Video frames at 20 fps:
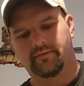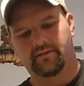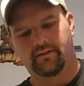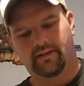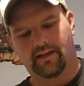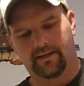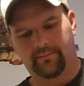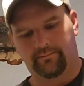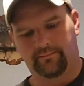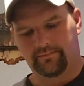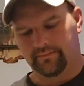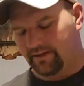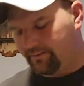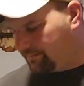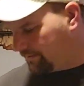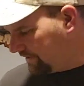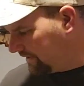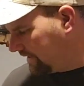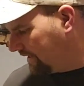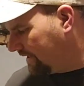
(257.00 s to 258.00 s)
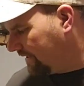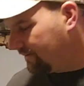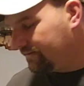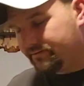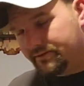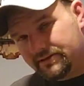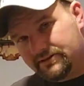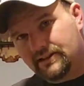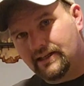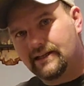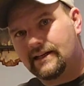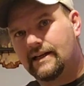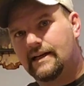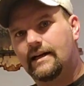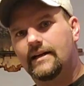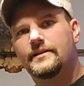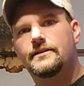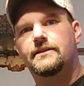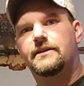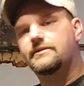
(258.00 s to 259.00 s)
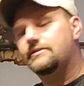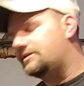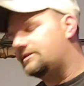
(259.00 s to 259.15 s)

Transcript: they bring out, which I got, and I'll